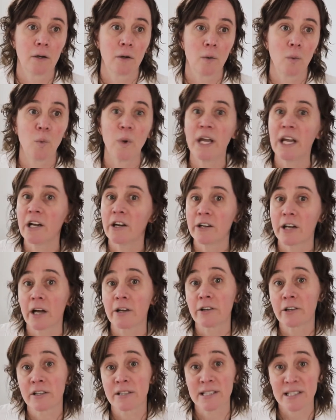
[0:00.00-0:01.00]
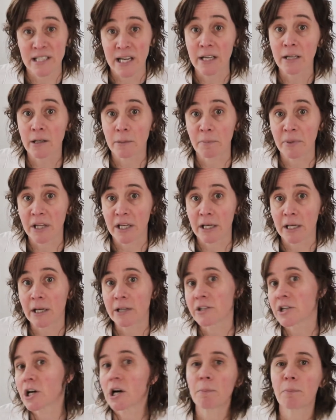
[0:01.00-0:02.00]
we could understandably
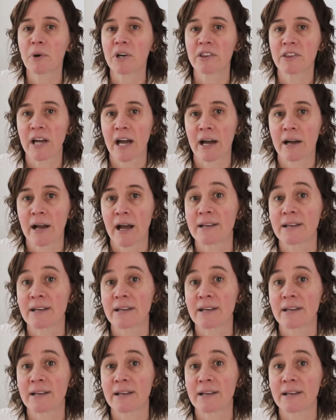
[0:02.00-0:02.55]
interpret that